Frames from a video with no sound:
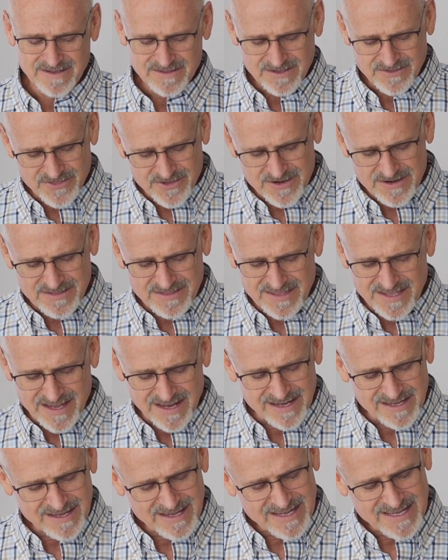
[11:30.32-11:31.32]
The third
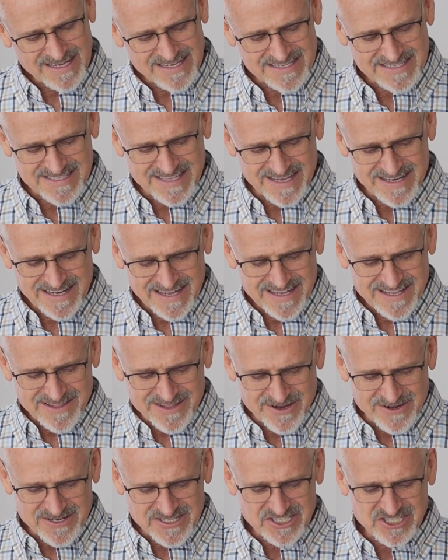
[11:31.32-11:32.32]
thing is that
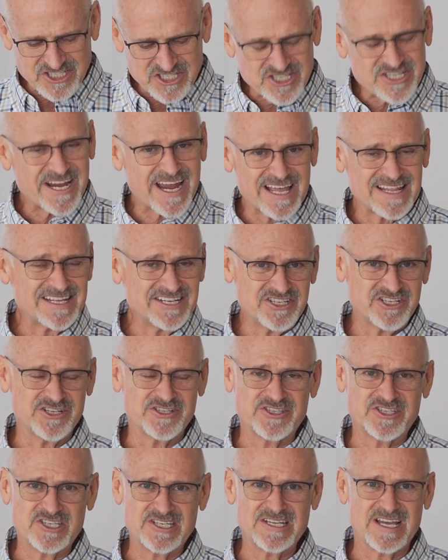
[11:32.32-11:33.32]
there is
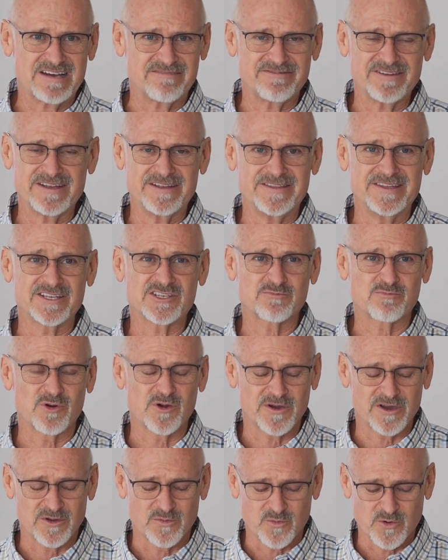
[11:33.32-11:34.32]
challenging stuff in this
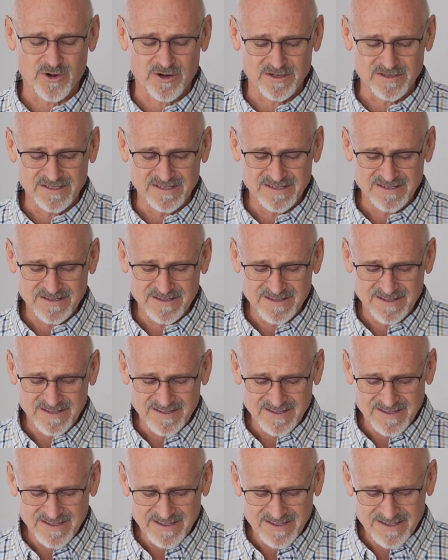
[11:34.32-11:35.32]
broken world.
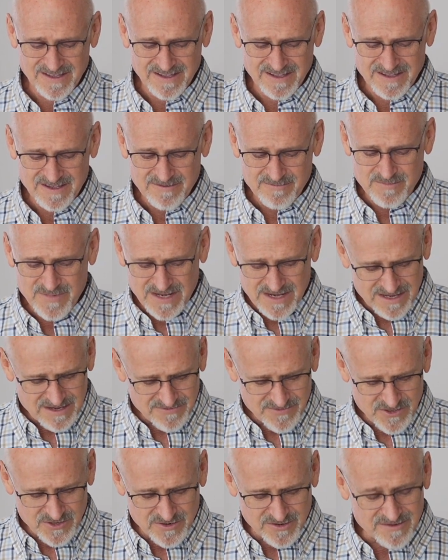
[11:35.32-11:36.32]
Many
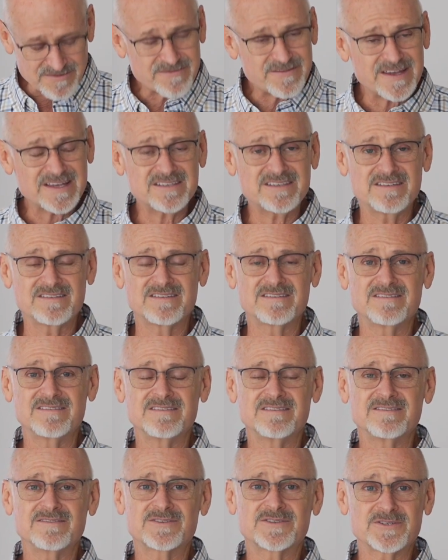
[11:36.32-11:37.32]
of you are facing
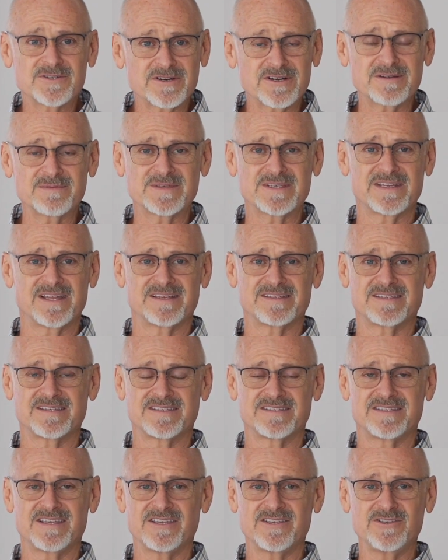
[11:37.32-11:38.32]

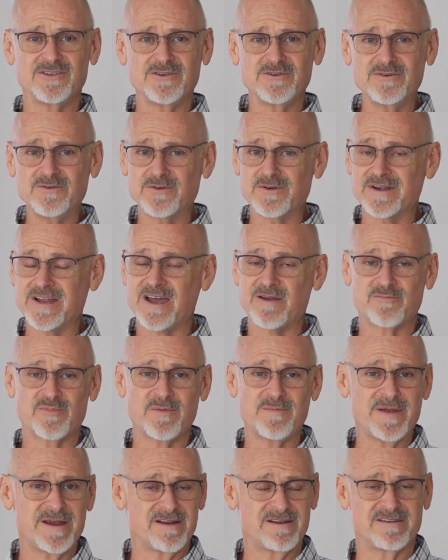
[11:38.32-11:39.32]
circumstances that you were not
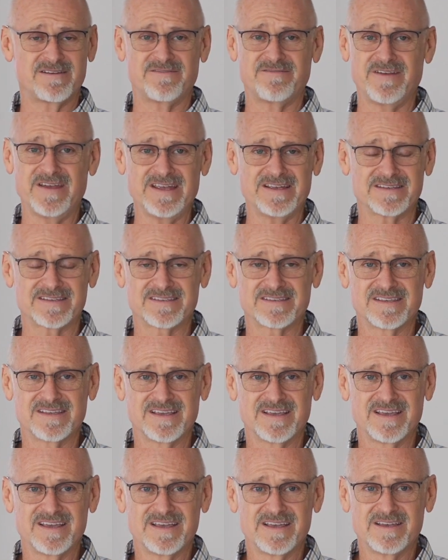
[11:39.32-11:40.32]
prepared to face.
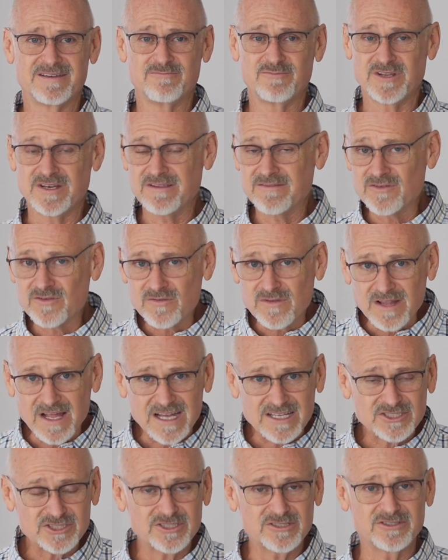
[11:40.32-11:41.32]
Many of you
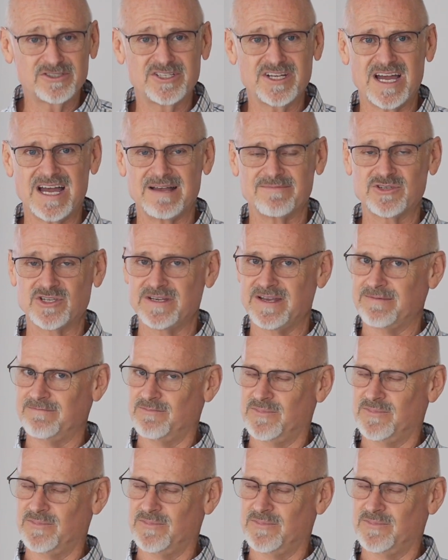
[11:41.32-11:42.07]
lost your jobs.